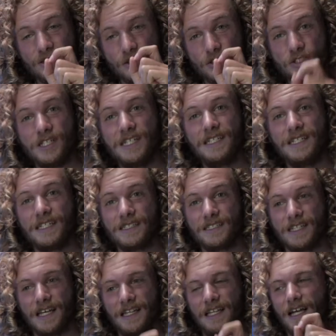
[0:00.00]

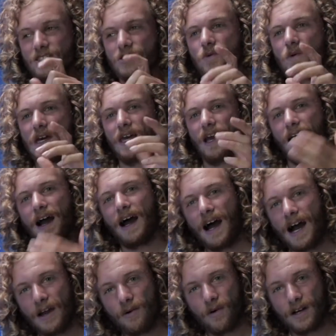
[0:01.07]
genius, and that's the way
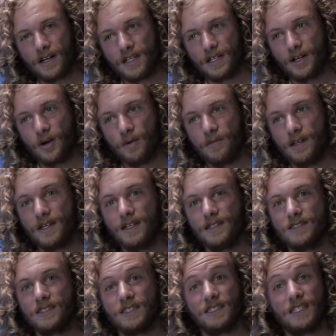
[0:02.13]
I wanted to go
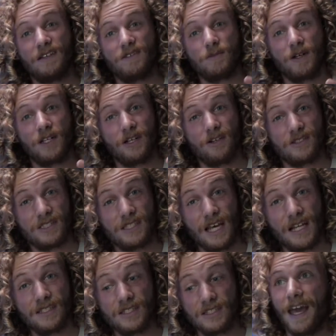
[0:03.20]
because it saves money on
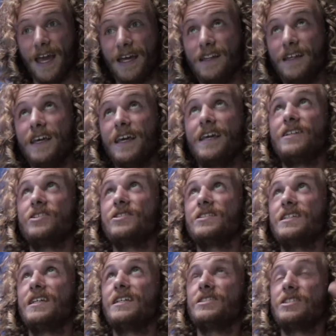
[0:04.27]
stands and it
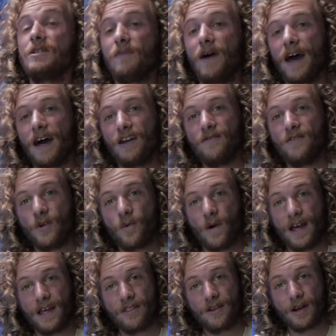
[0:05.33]
just gets them out of your
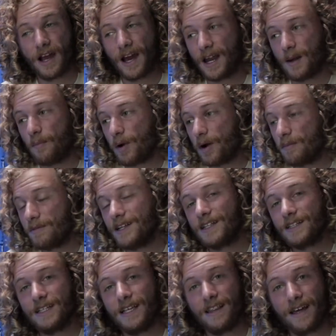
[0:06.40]
way. They're kind of
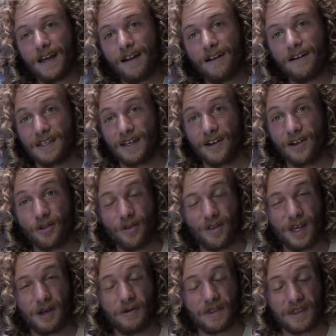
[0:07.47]
permanently there. Another
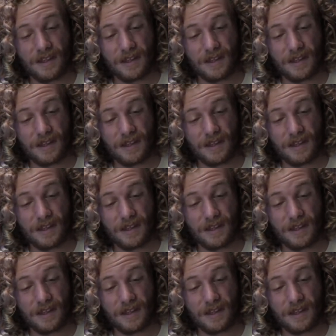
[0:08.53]
thing with